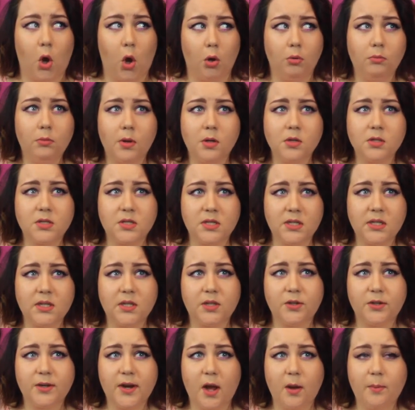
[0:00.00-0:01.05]
almost a
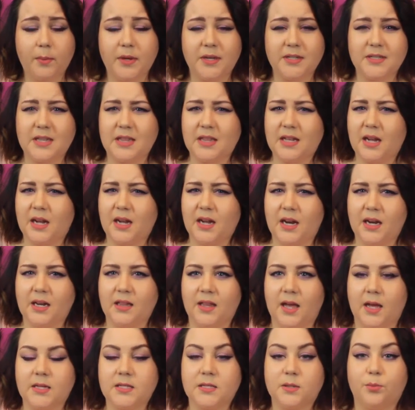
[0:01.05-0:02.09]
year now, because I think I got
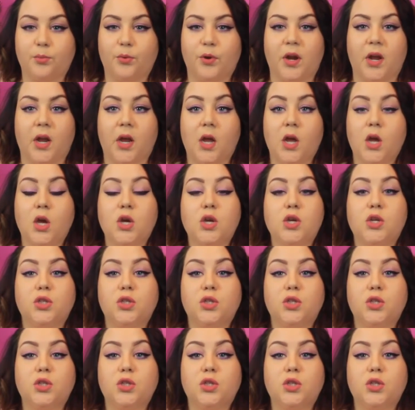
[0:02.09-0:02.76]
it last spring.